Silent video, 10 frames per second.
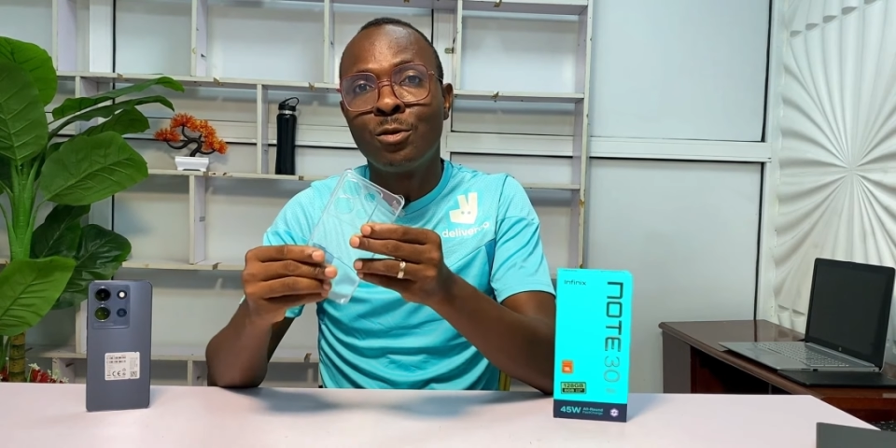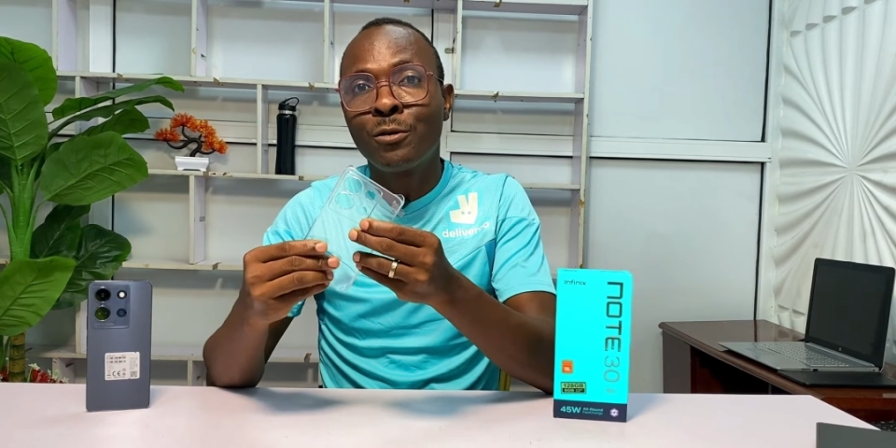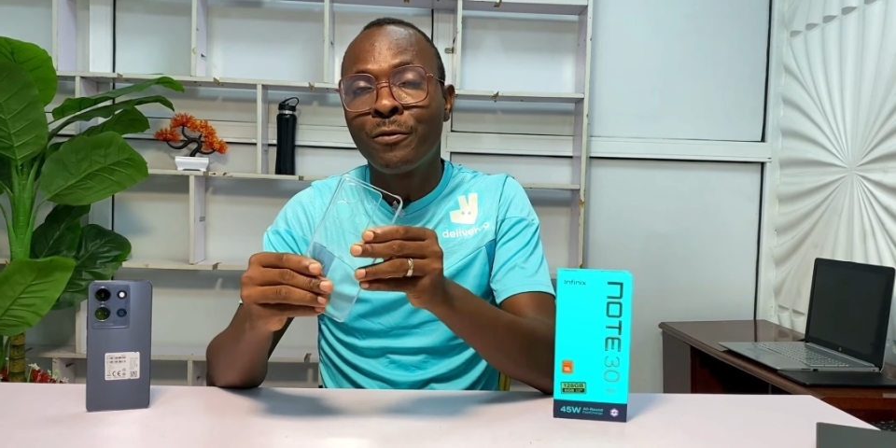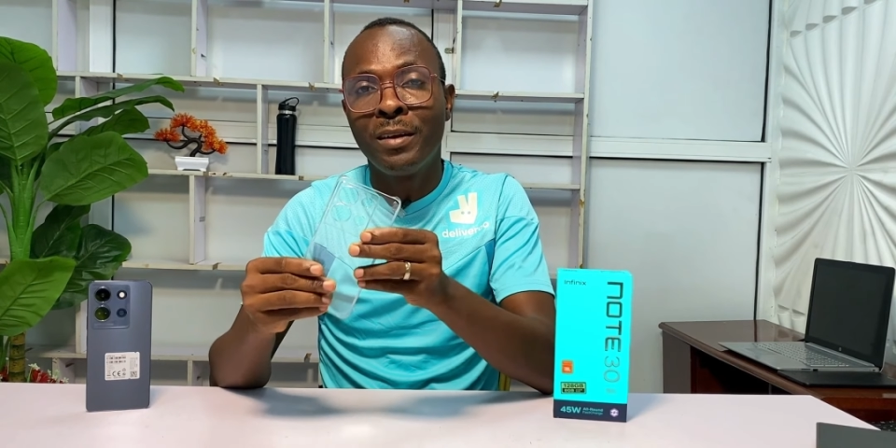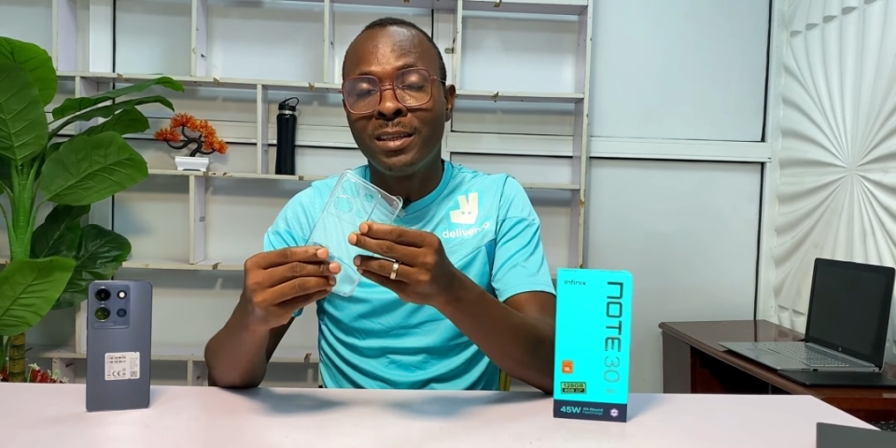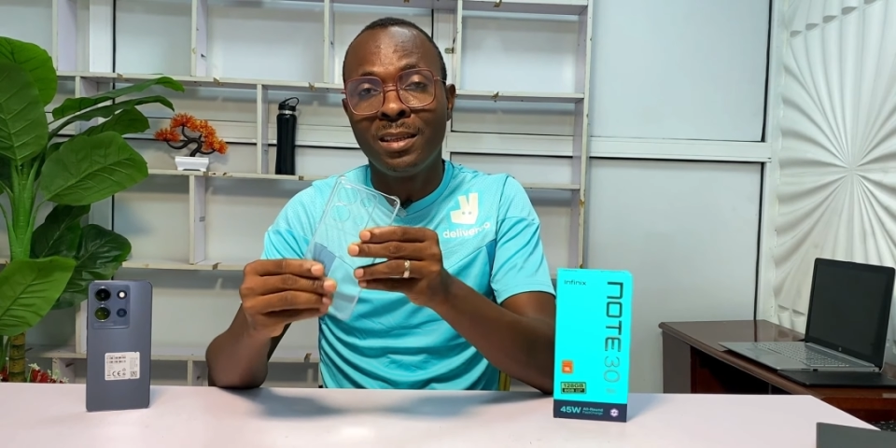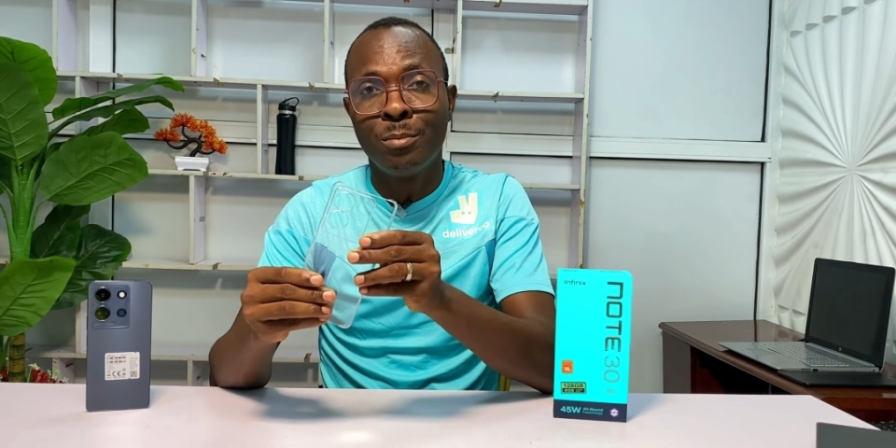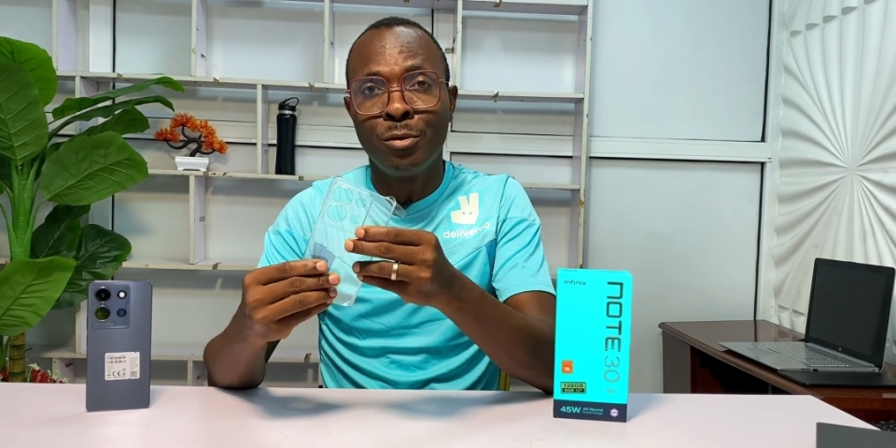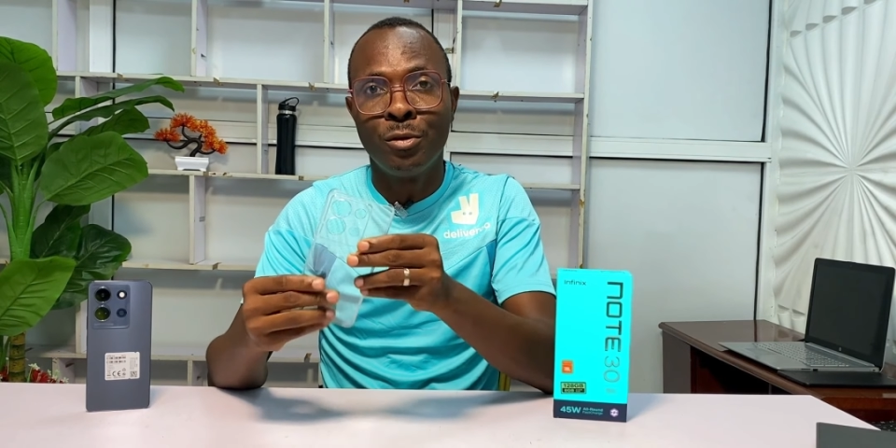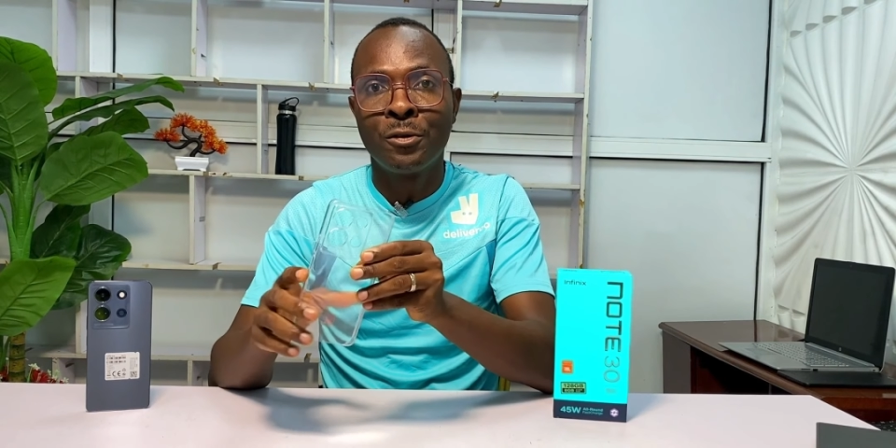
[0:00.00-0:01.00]
not
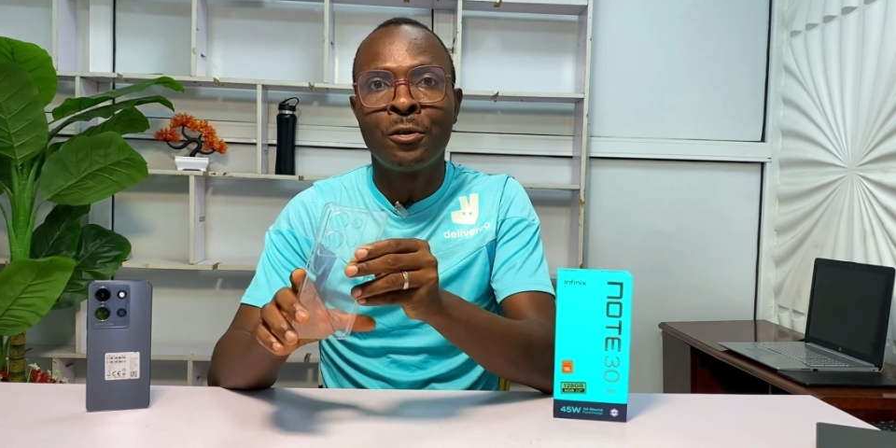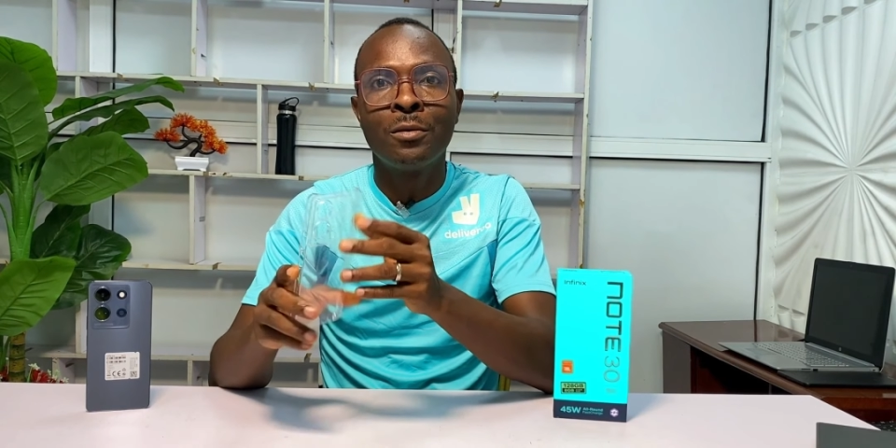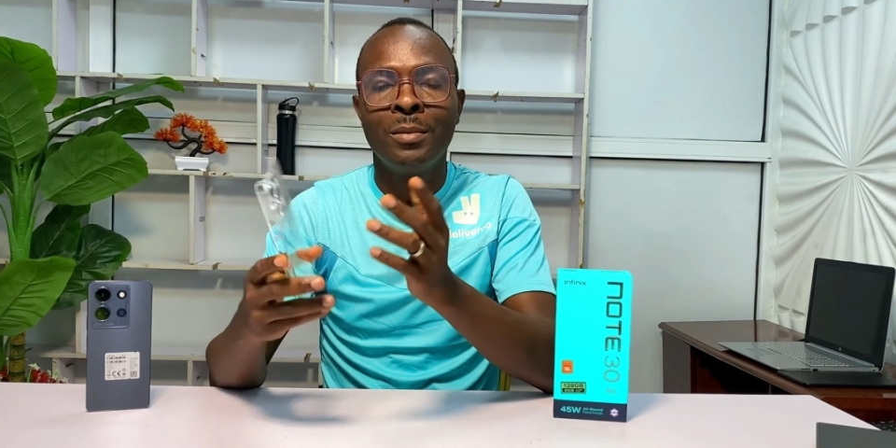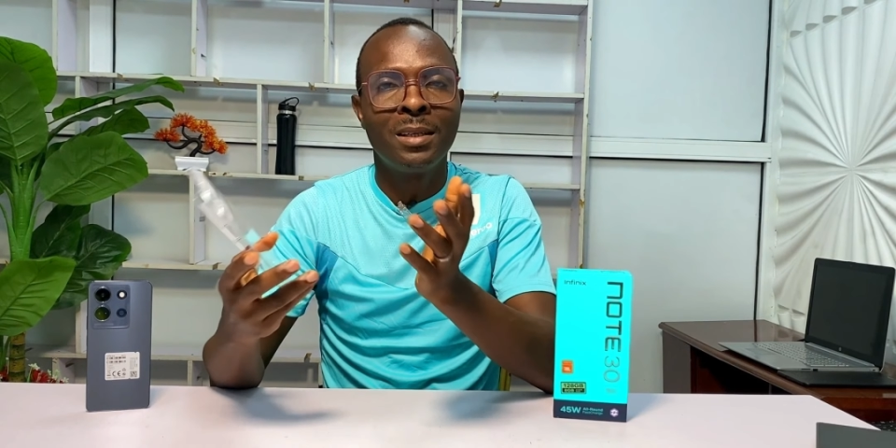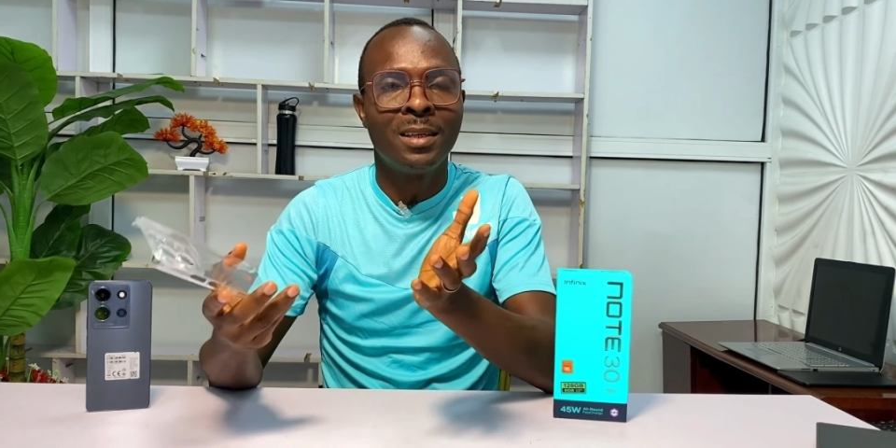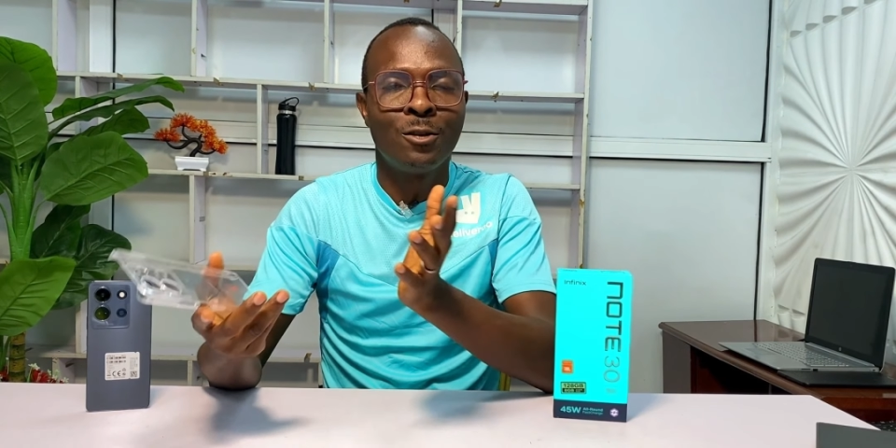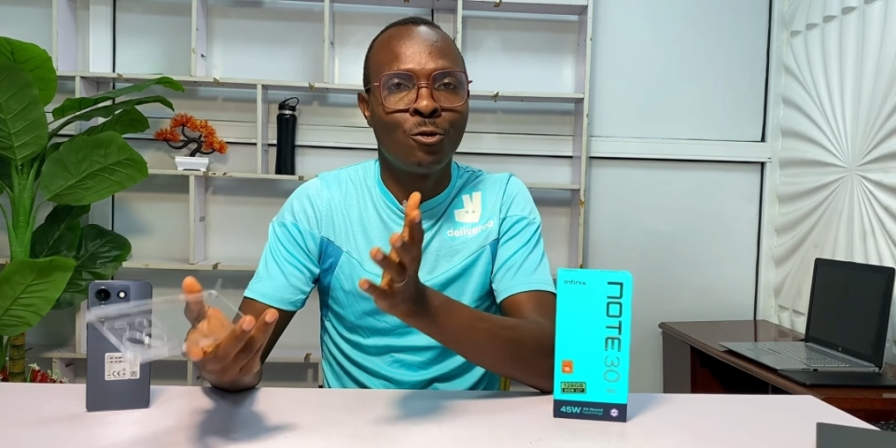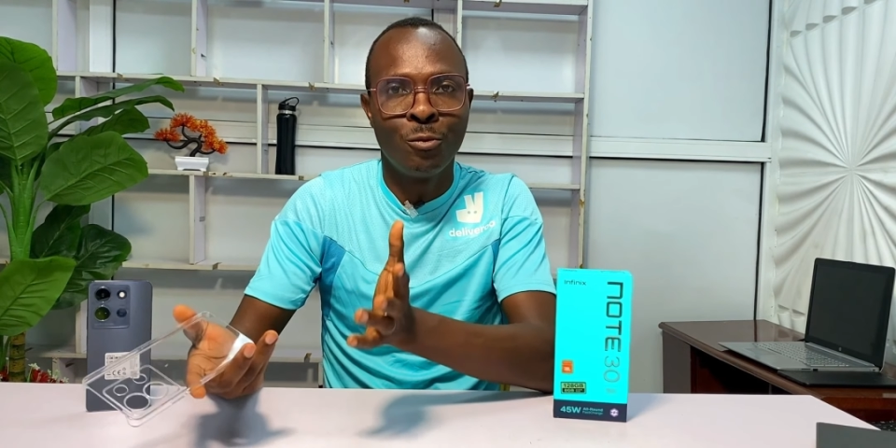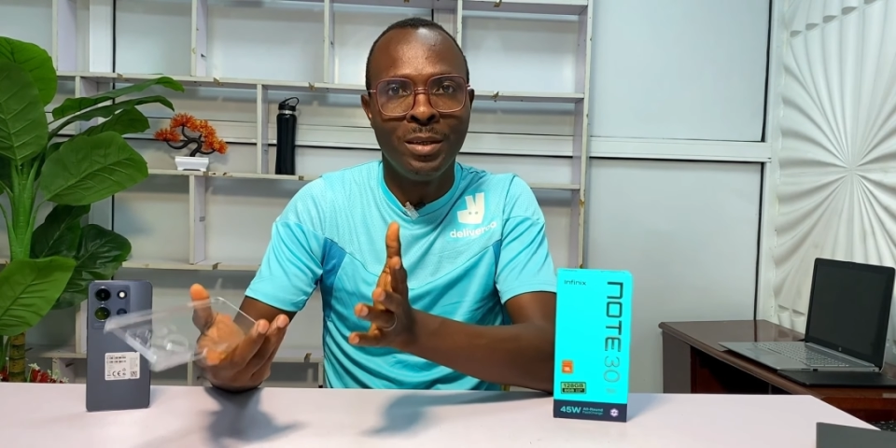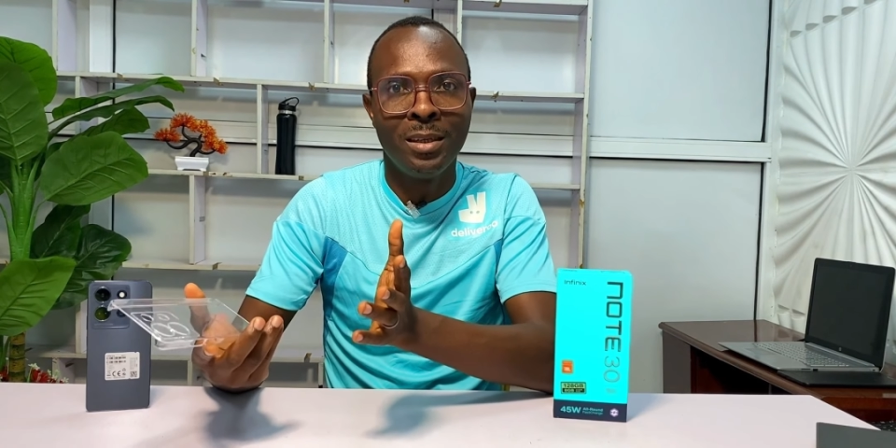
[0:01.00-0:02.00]
flexible does not make sense
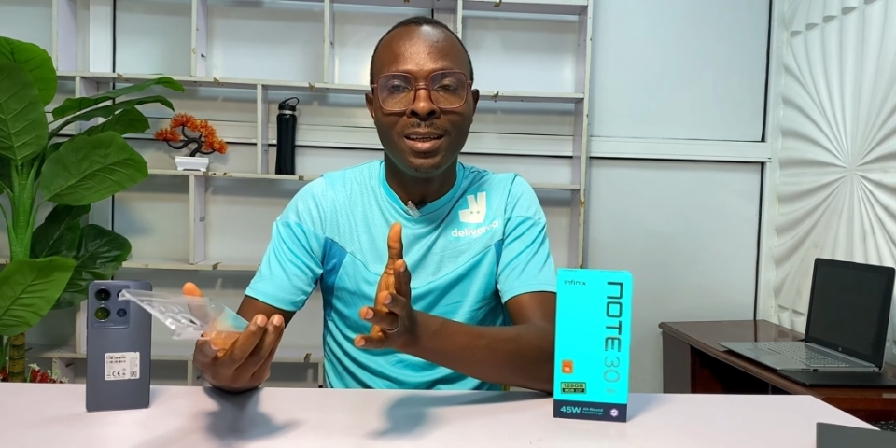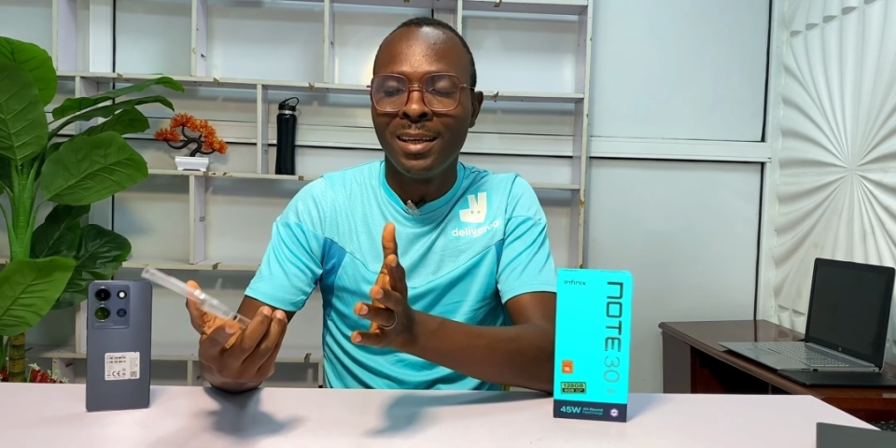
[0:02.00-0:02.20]
to me.